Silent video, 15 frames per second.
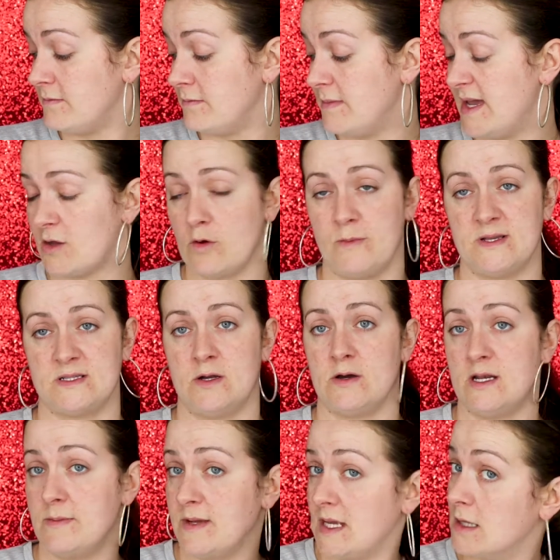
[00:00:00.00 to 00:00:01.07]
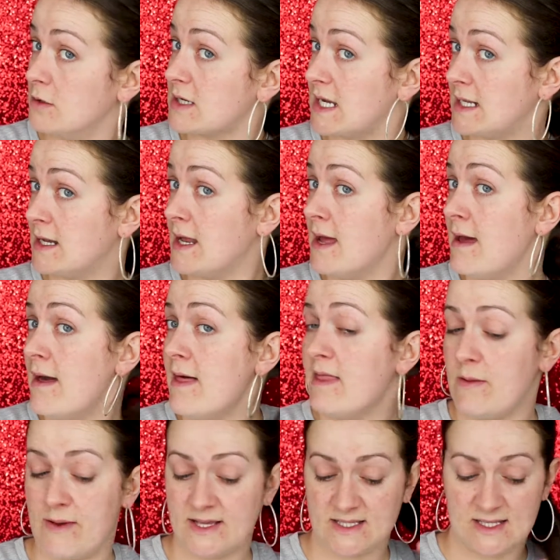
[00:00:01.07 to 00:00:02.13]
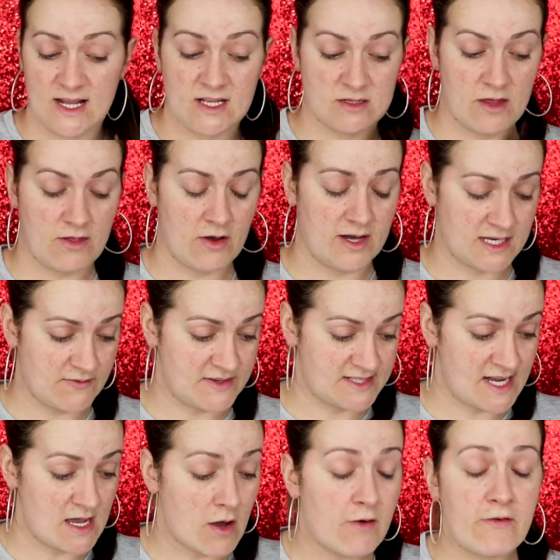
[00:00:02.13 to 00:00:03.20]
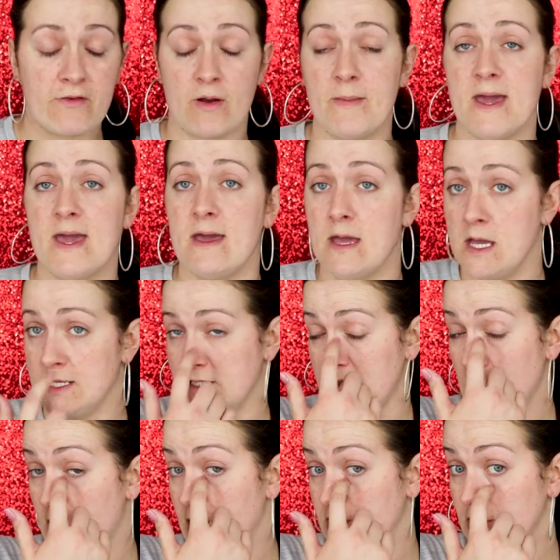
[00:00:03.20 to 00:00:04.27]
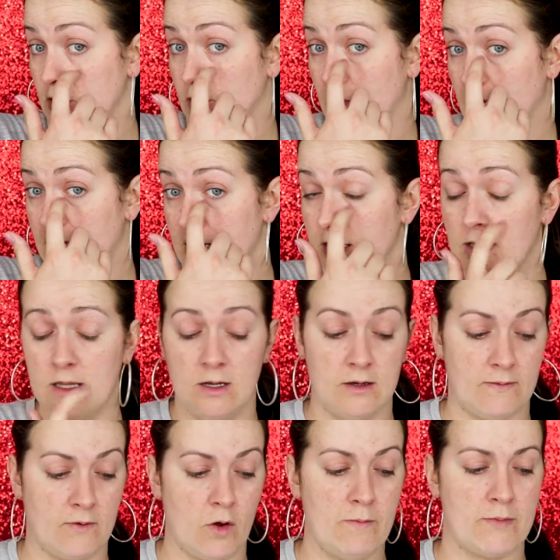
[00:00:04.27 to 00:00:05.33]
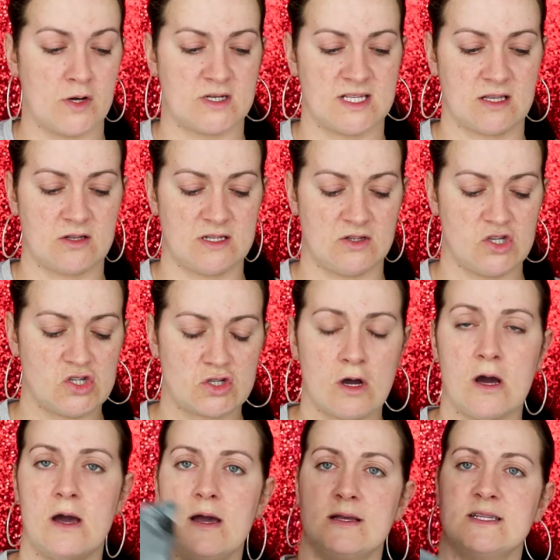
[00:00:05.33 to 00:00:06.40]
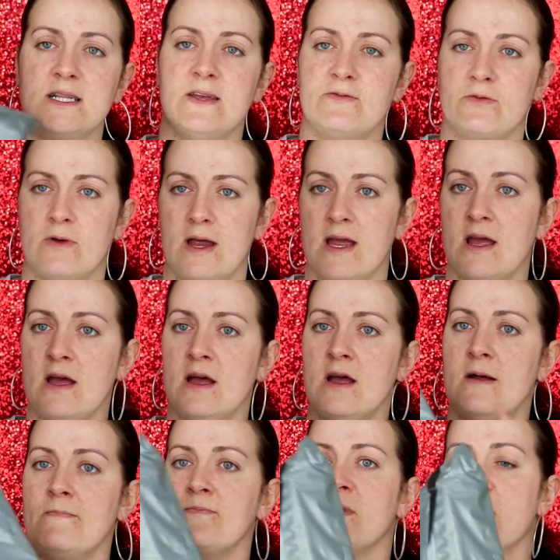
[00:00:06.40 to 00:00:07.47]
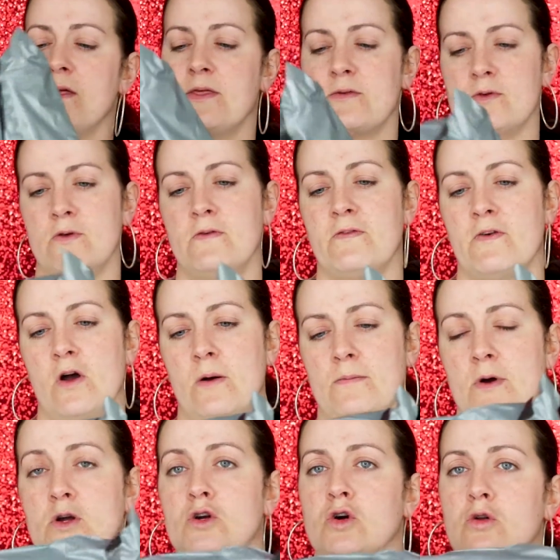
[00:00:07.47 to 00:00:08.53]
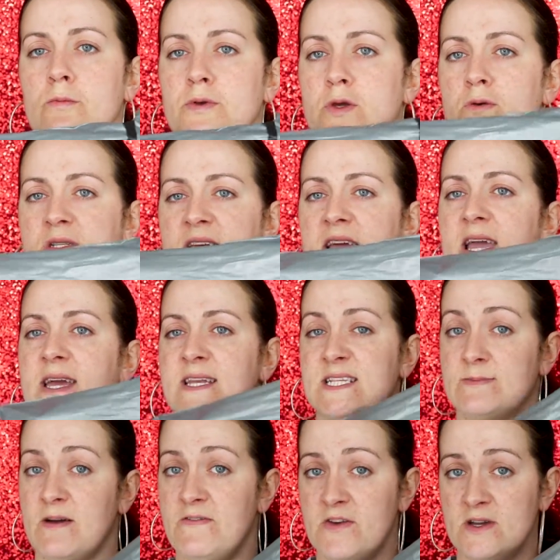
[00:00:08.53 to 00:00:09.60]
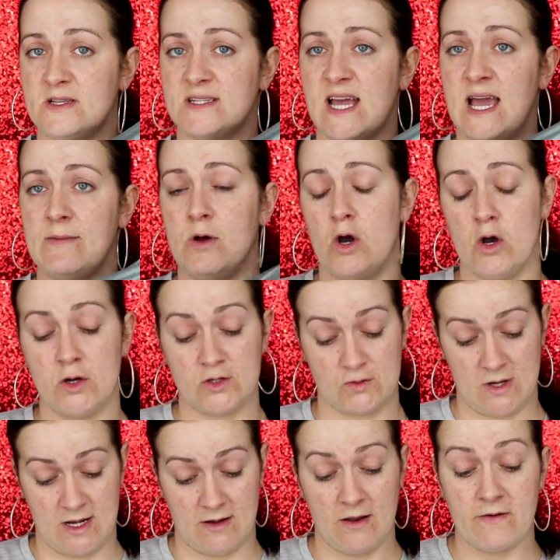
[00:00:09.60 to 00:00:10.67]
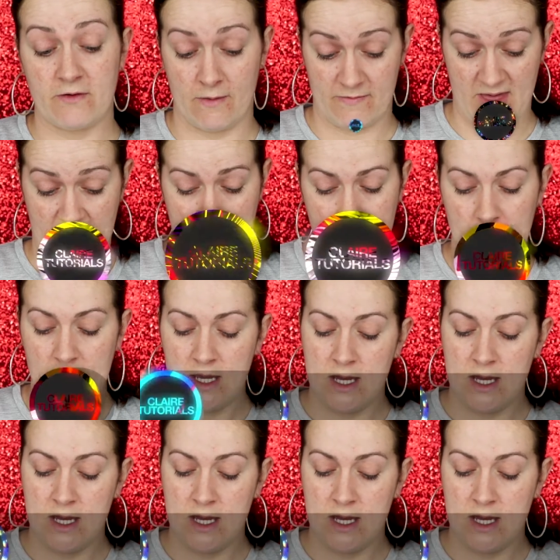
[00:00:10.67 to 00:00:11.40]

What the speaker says: makeup is not going to be looking the best today, so I thought I'd have a day off from it. So I thought I'd do a little unboxing because I just got a delivery through from Cult Beauty and it's my first time ordering from them,